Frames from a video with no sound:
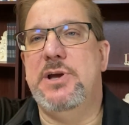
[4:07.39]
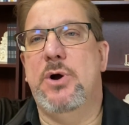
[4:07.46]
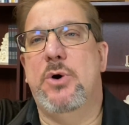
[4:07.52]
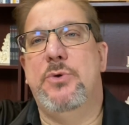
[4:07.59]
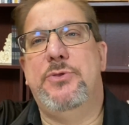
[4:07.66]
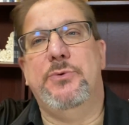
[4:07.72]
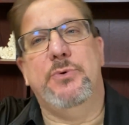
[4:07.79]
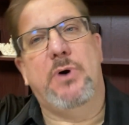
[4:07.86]

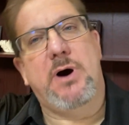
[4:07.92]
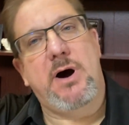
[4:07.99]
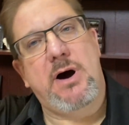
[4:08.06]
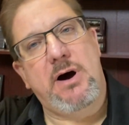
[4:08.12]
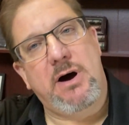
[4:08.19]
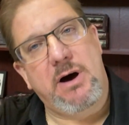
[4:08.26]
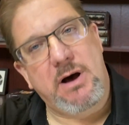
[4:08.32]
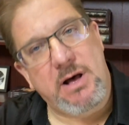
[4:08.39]
go through
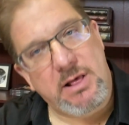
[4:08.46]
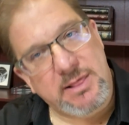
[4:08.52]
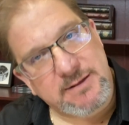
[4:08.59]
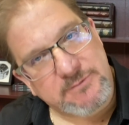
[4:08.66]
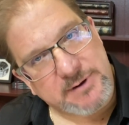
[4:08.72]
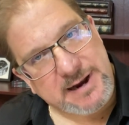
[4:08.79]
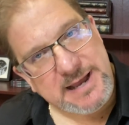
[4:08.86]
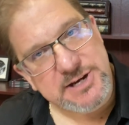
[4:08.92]
all
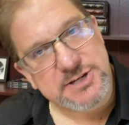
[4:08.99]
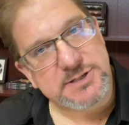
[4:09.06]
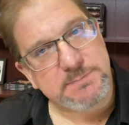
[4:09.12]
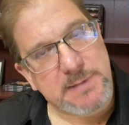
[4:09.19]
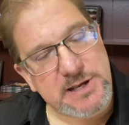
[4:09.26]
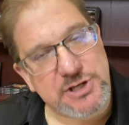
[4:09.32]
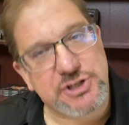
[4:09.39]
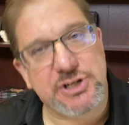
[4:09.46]
of what I just
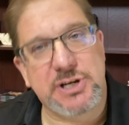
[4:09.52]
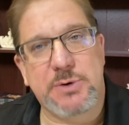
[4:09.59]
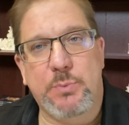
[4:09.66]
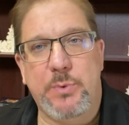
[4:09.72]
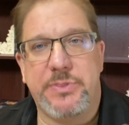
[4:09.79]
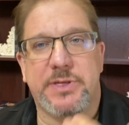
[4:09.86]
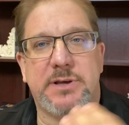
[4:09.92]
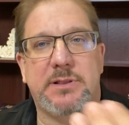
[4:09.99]

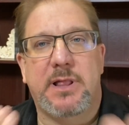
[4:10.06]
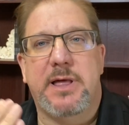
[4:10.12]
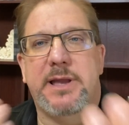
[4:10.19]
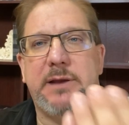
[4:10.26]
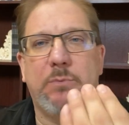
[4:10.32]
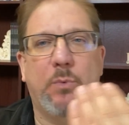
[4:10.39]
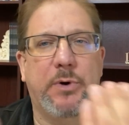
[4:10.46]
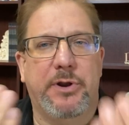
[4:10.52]
mentioned with a
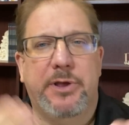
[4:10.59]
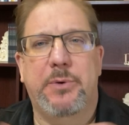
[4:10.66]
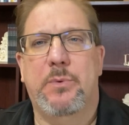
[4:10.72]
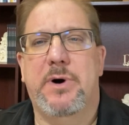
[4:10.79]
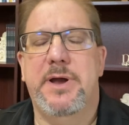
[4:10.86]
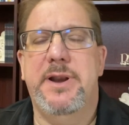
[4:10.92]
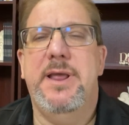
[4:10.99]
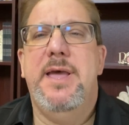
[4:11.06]
client
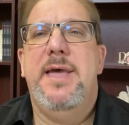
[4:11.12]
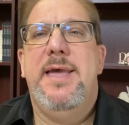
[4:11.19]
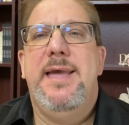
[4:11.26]
one-on-one,